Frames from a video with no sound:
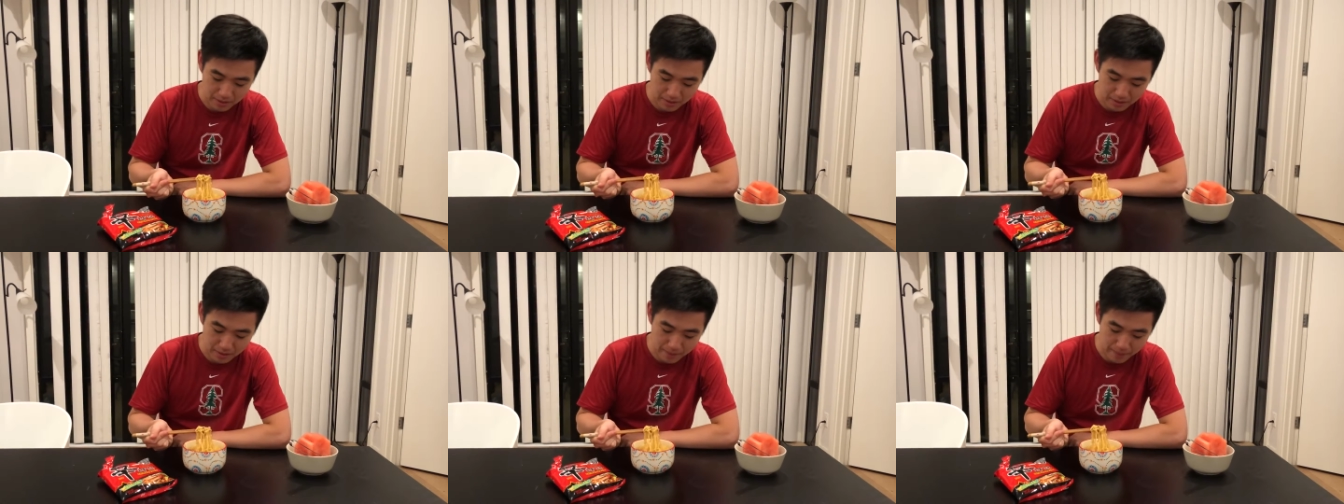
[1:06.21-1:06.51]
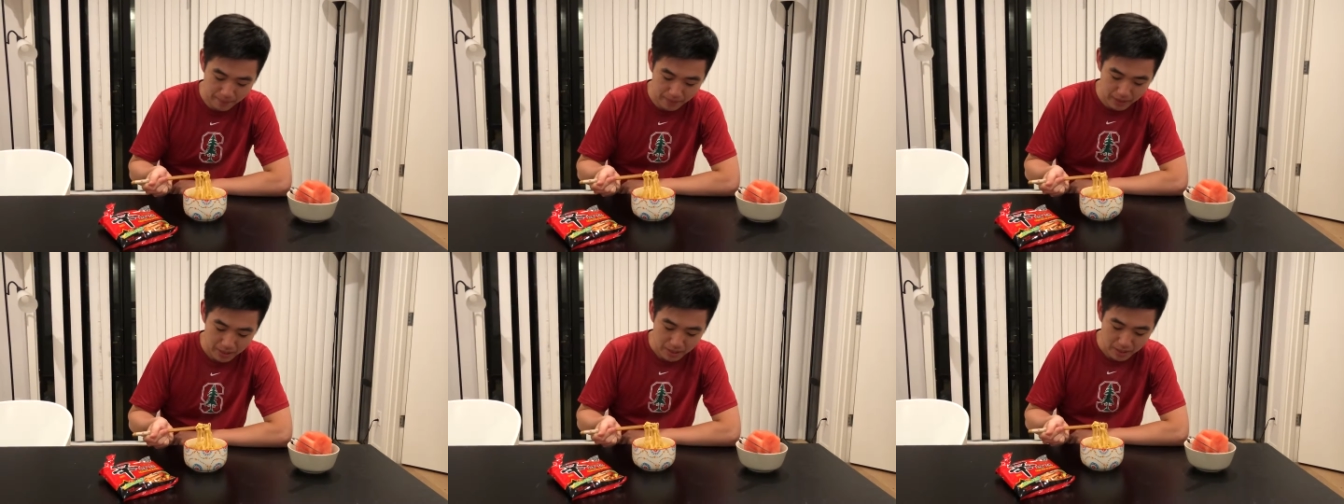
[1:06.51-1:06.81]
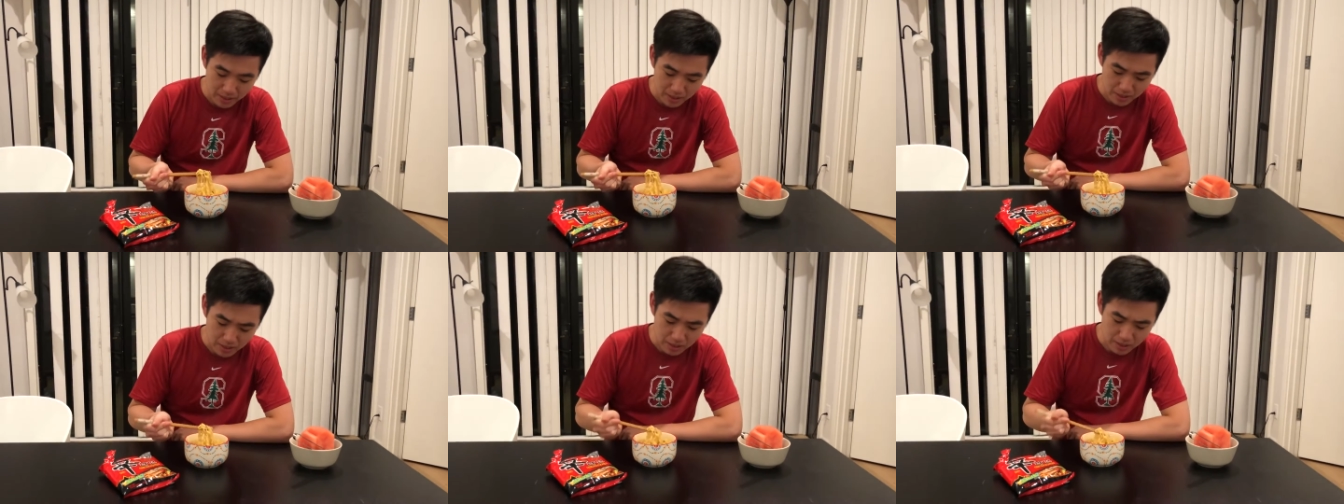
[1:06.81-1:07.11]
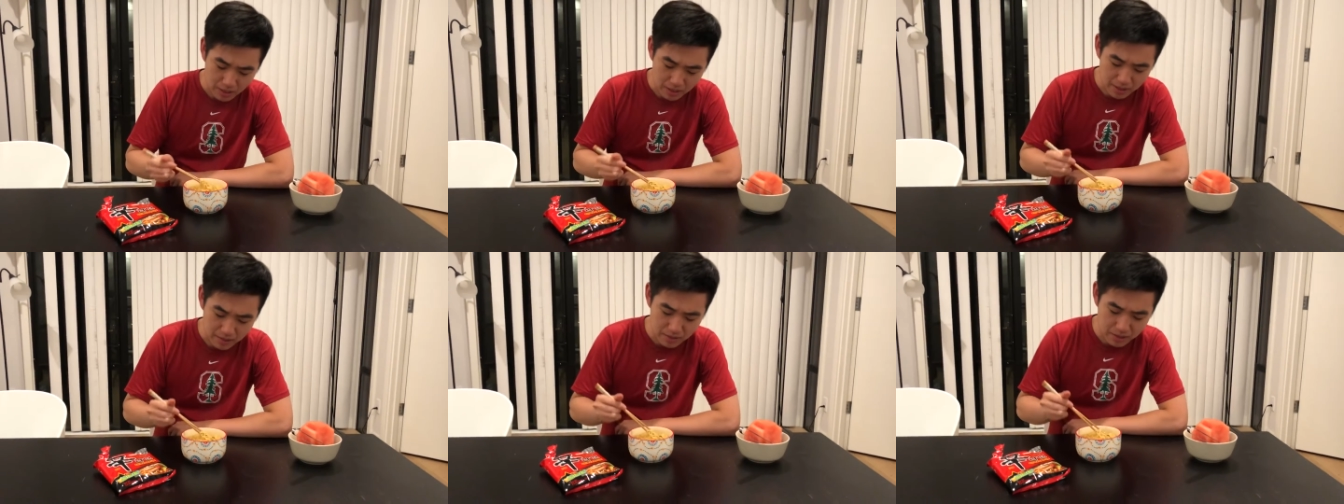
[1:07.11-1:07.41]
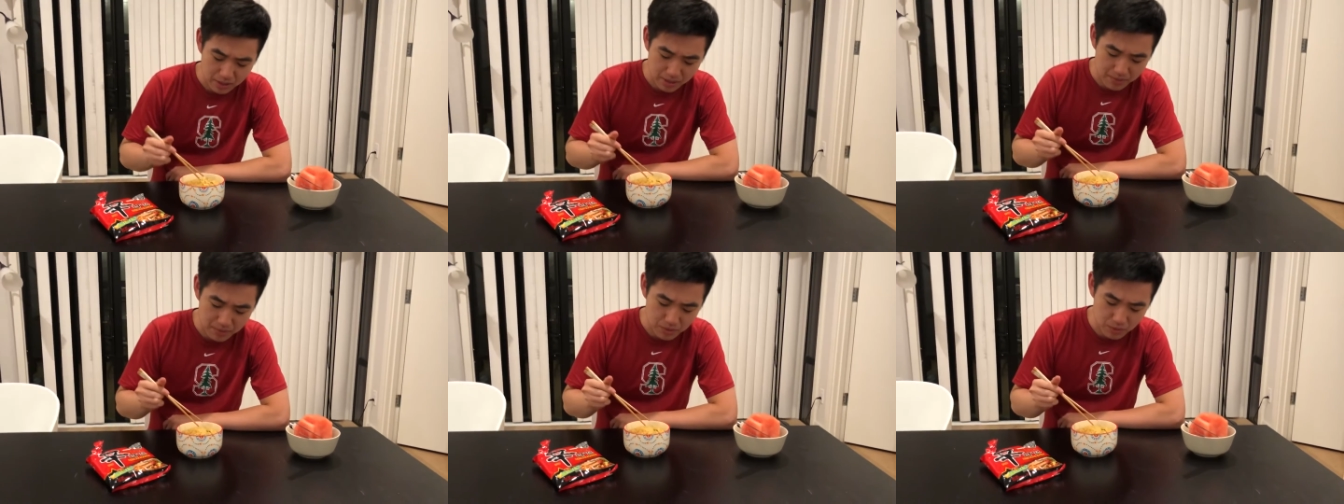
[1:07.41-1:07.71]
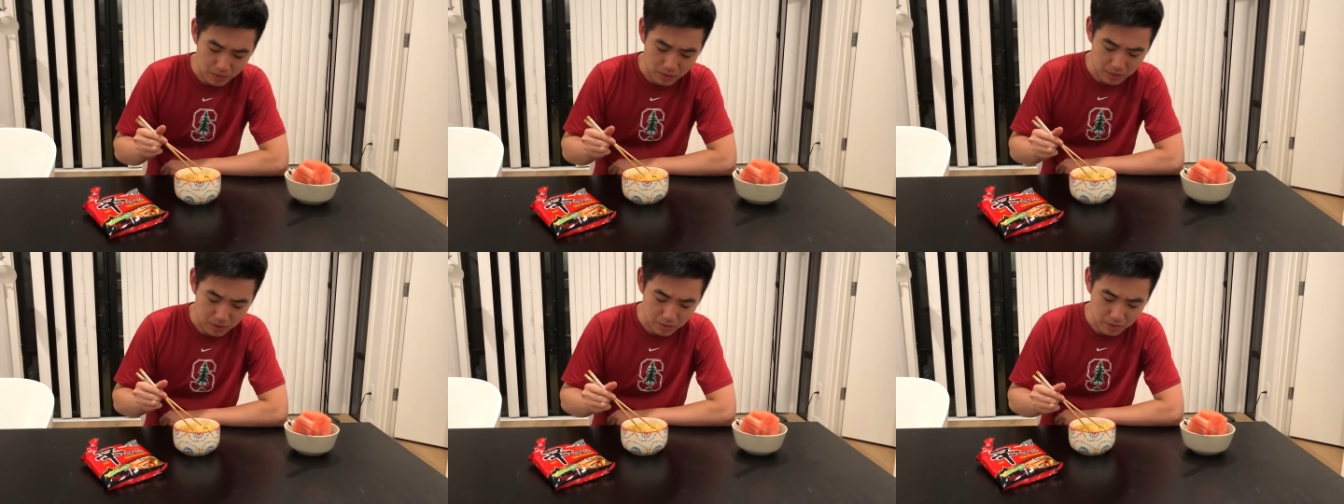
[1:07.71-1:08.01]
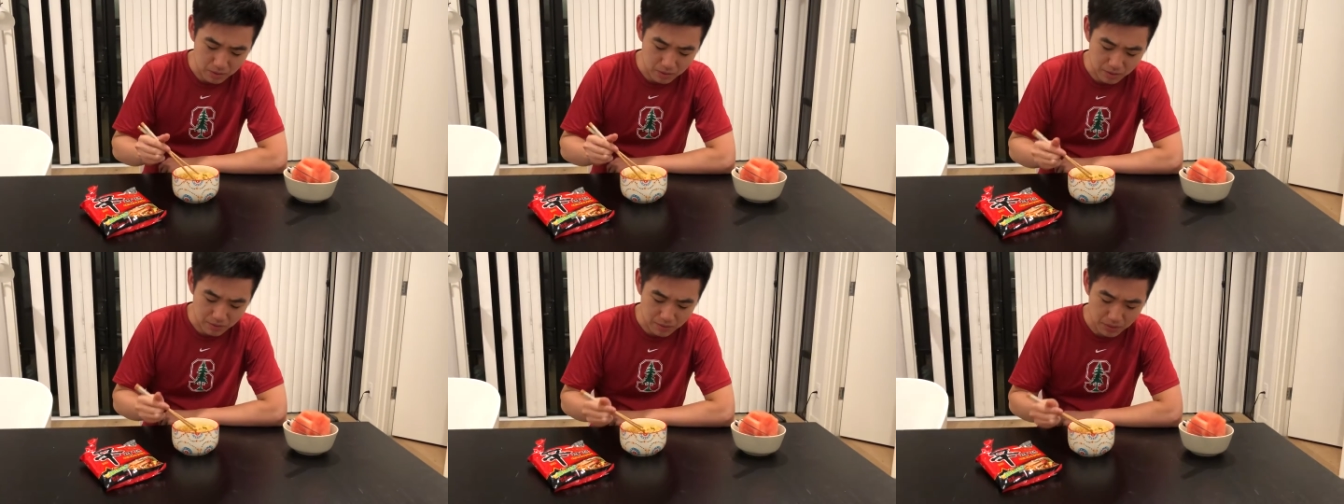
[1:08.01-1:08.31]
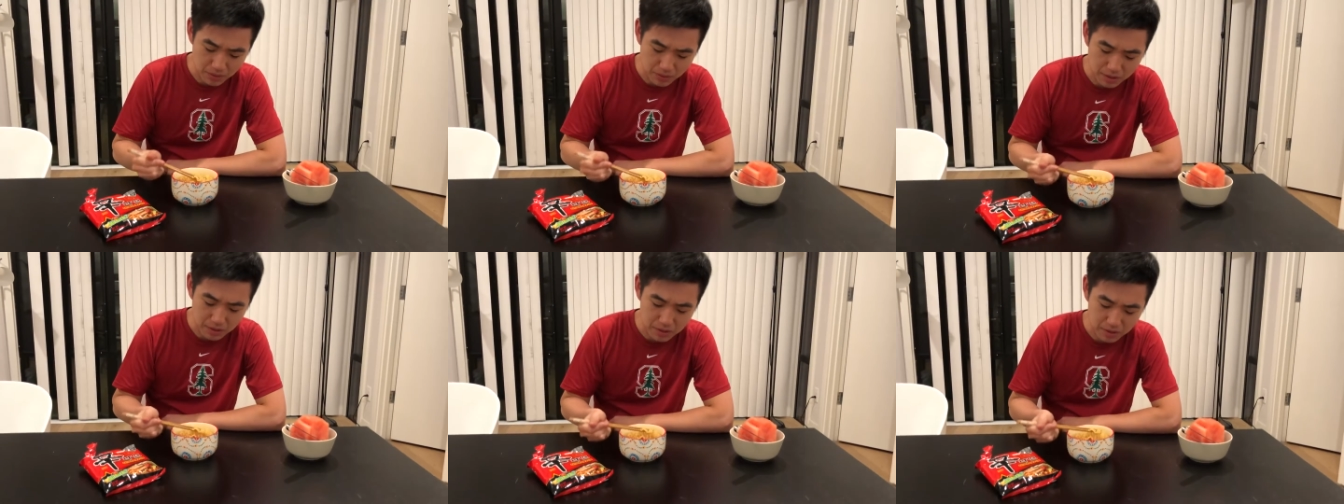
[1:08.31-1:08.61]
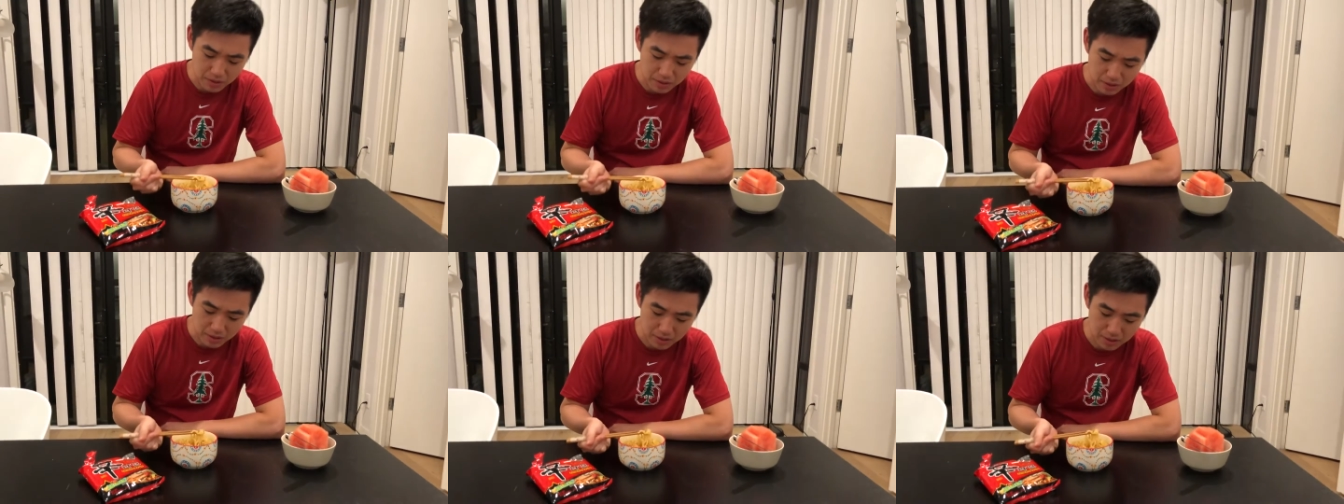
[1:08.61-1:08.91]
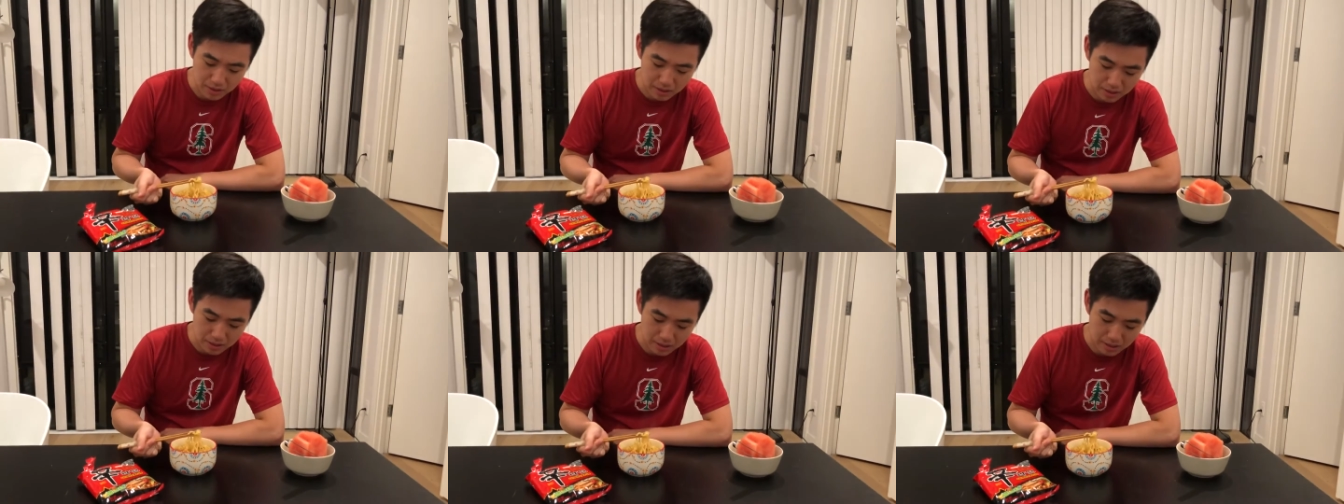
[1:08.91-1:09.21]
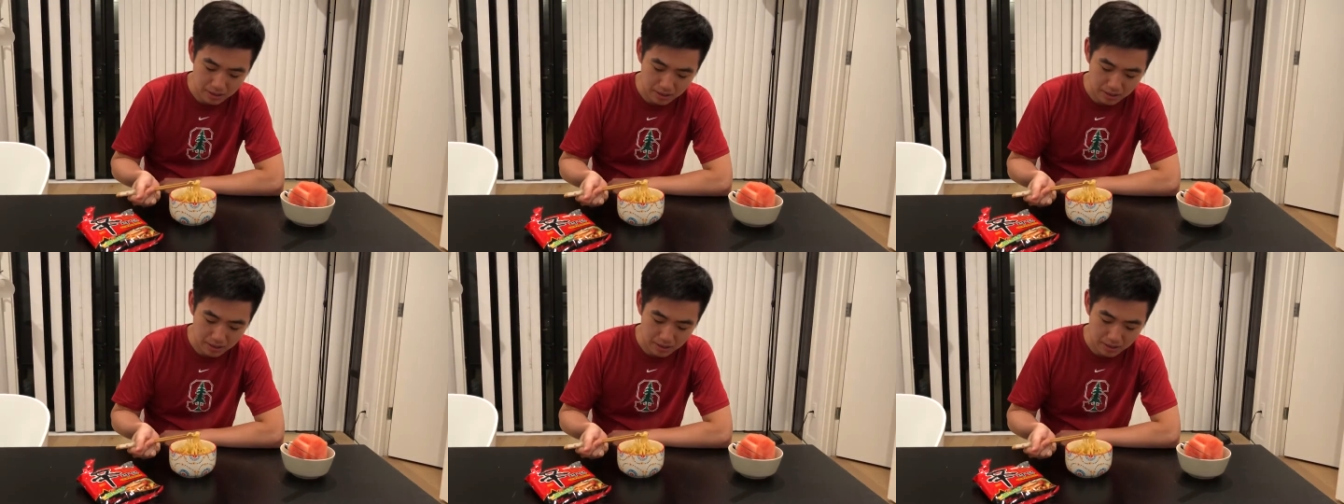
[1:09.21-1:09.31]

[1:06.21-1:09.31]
A lot of times if you undercook it,